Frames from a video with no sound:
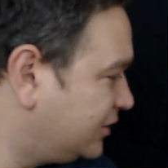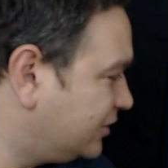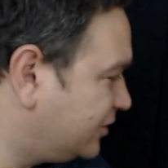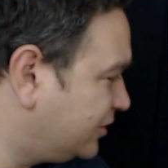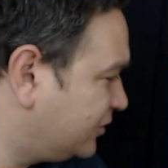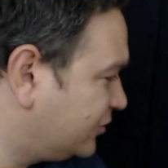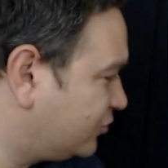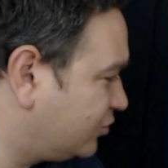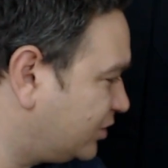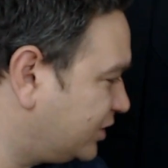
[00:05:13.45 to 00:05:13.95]
So
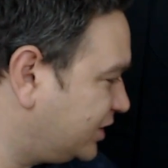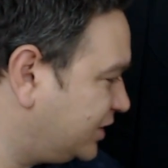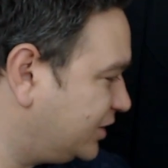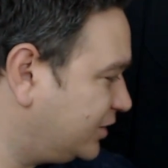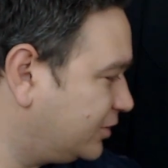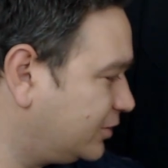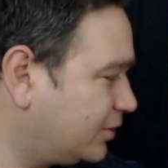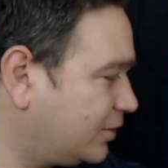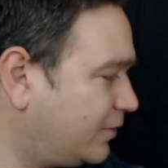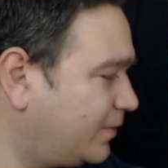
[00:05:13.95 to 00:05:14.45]
here's one
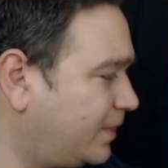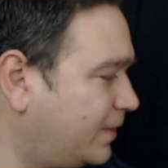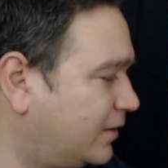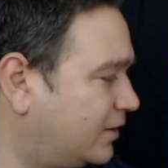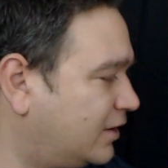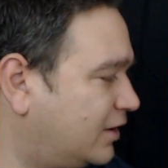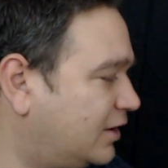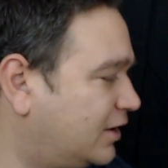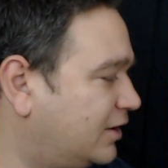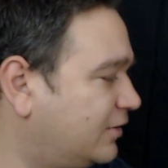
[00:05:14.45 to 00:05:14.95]
here,
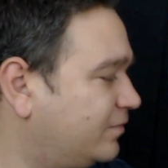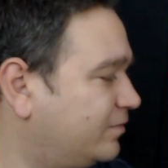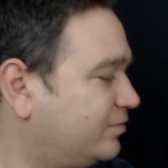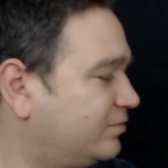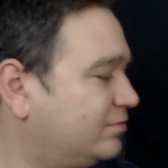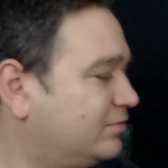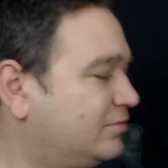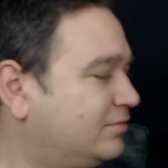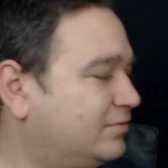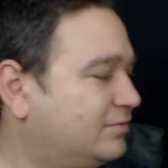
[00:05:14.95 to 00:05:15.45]

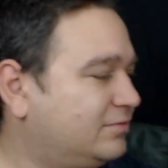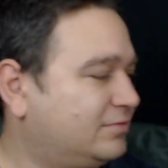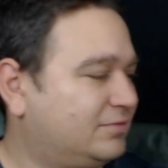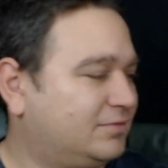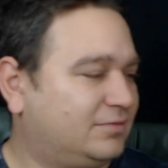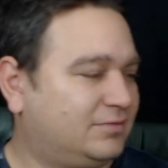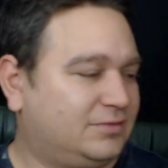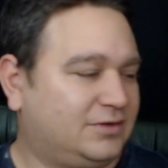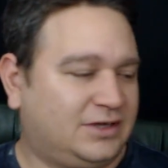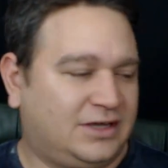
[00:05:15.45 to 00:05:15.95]

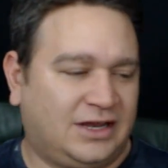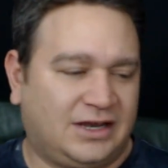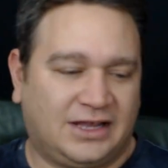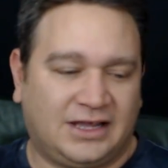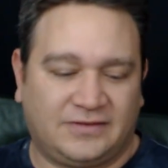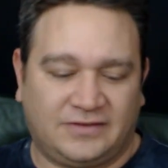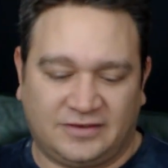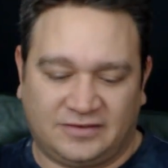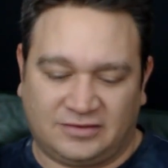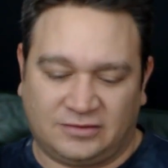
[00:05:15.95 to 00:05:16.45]
kind of
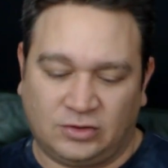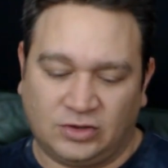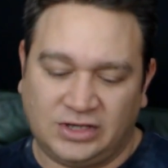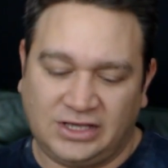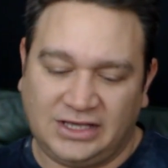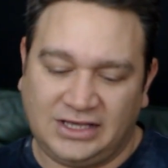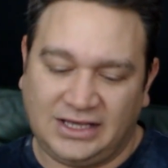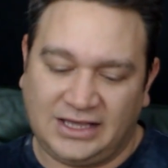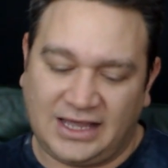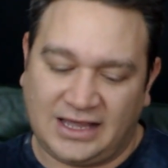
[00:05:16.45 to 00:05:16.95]
got this
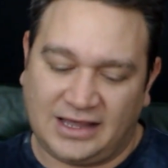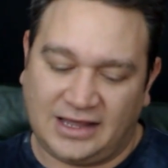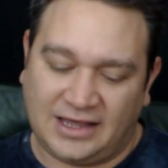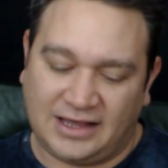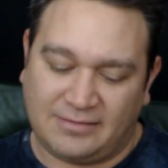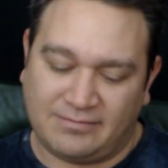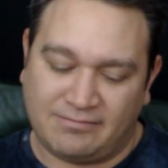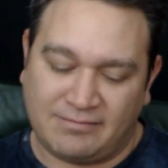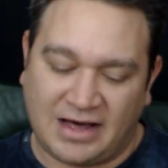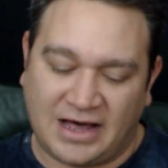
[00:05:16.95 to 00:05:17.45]
looking
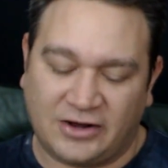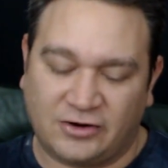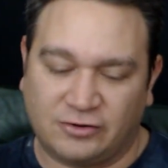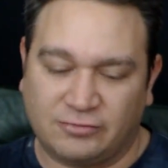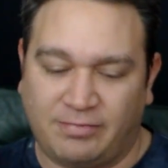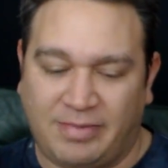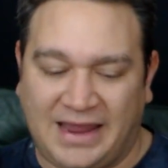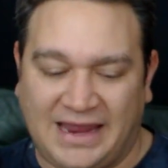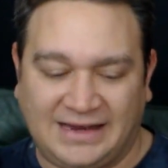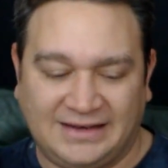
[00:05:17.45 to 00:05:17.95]
at
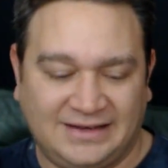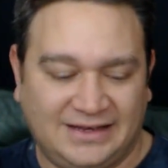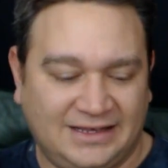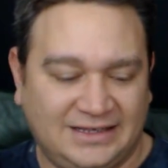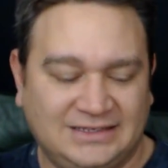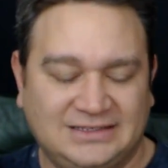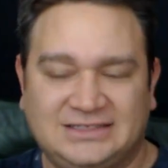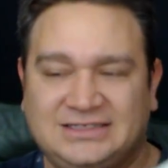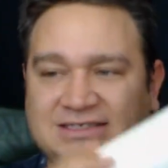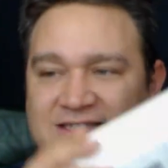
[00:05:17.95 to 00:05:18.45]
modern
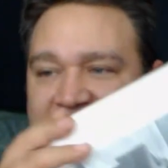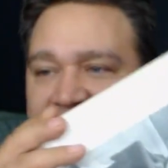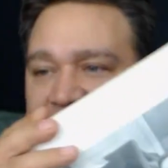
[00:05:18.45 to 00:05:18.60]
paintings